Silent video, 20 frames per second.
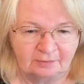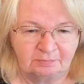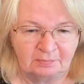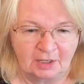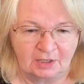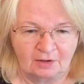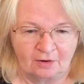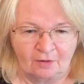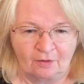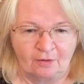my
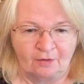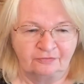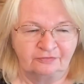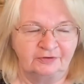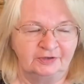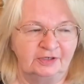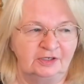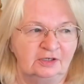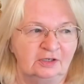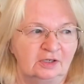
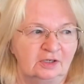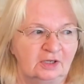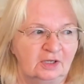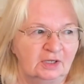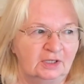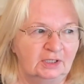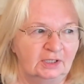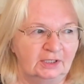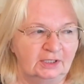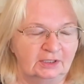coffee,
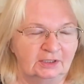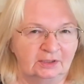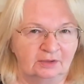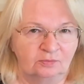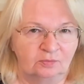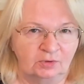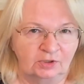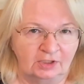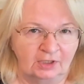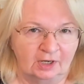and
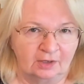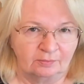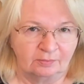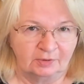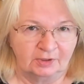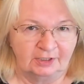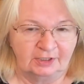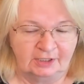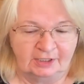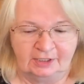we got
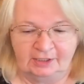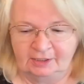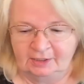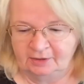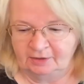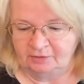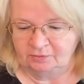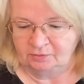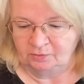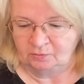ready
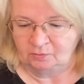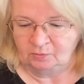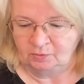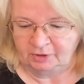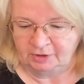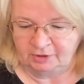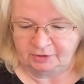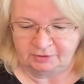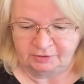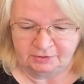and
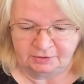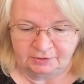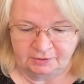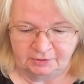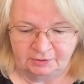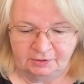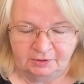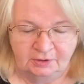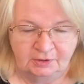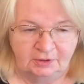went.
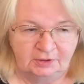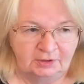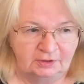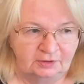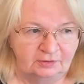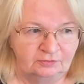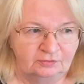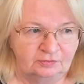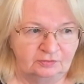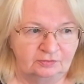
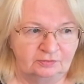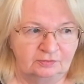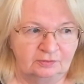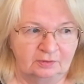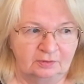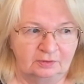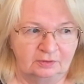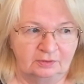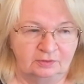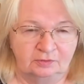It's
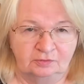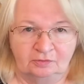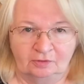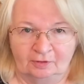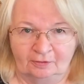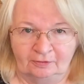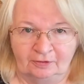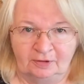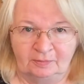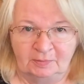a good
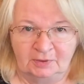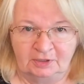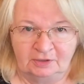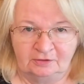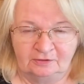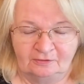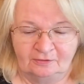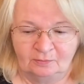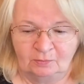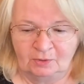30
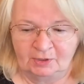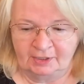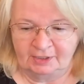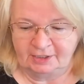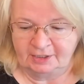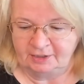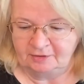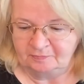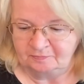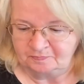minutes
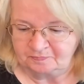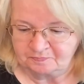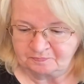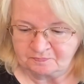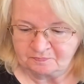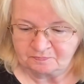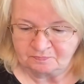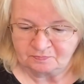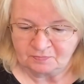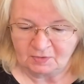away,
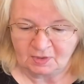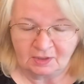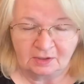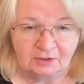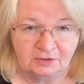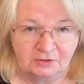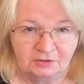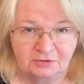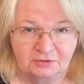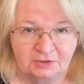
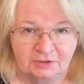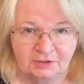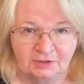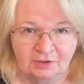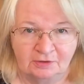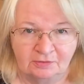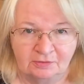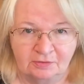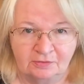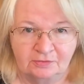and you've seen
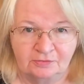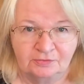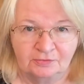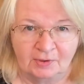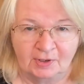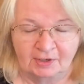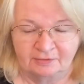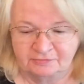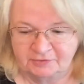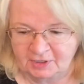our little
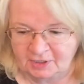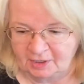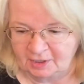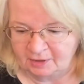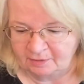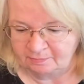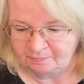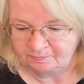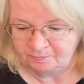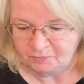drive
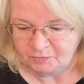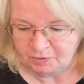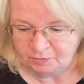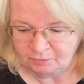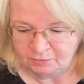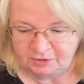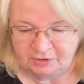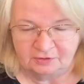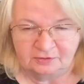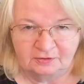time.
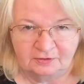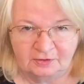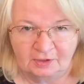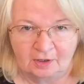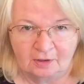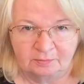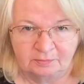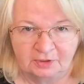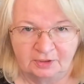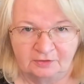We did
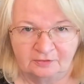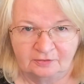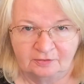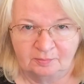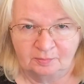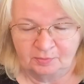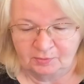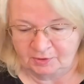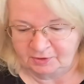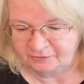stop and get some
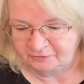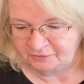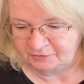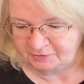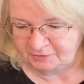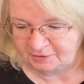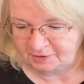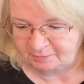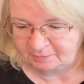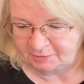
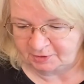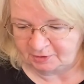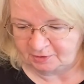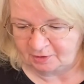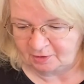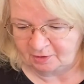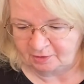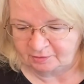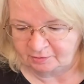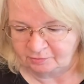breakfast at
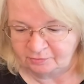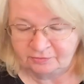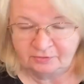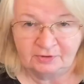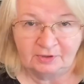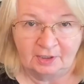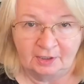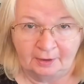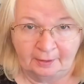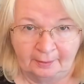McDonald's,
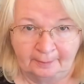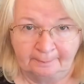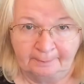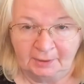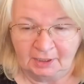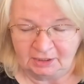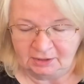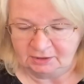yum.